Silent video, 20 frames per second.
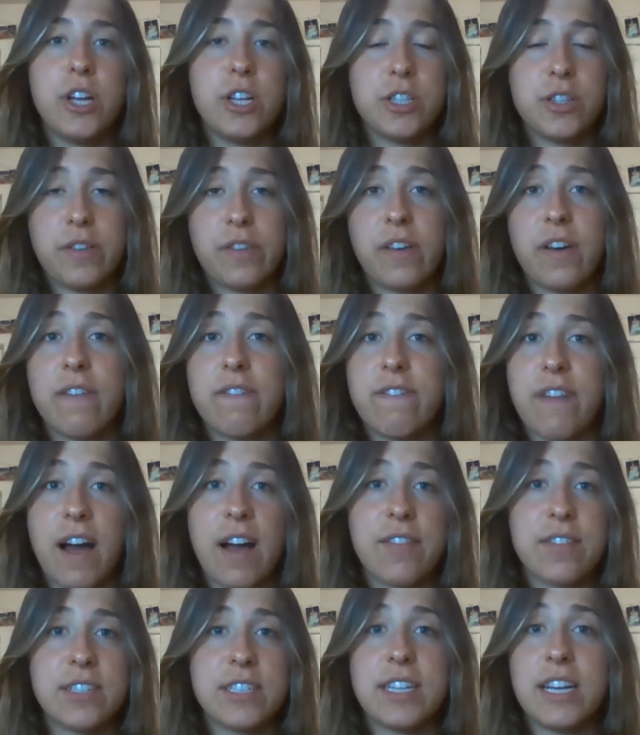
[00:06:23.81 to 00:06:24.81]
So if you have
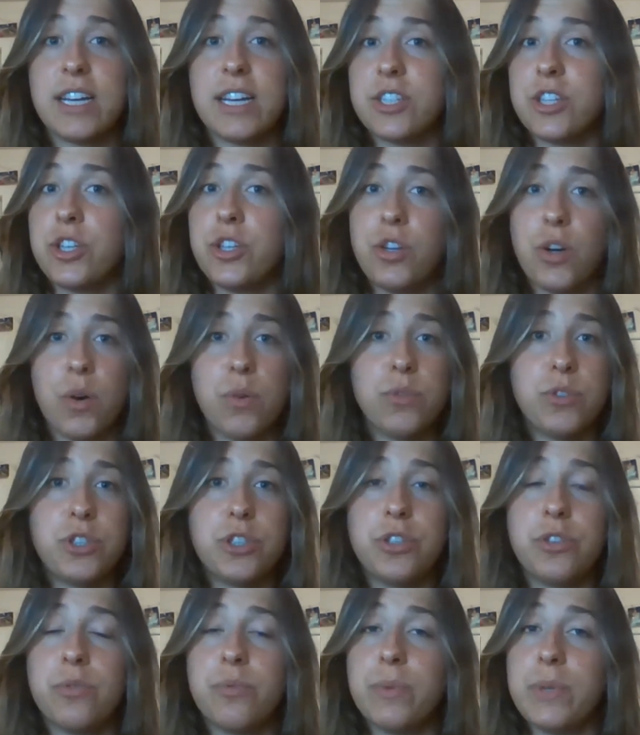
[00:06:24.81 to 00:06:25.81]
five or six
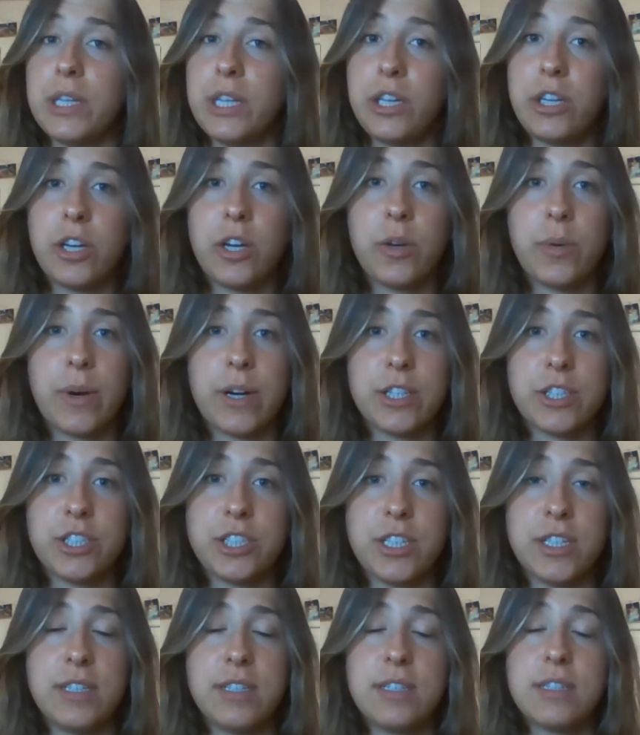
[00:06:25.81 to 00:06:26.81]
go-to really good
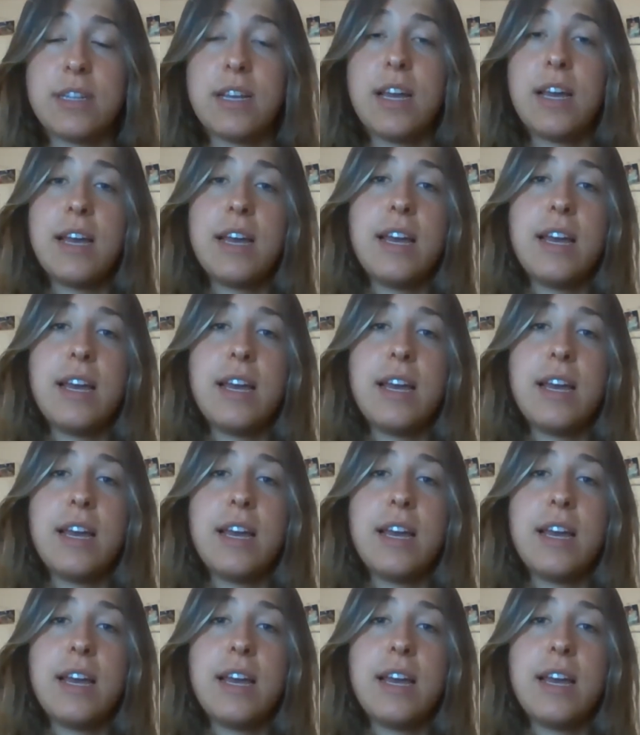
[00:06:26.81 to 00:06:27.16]
questions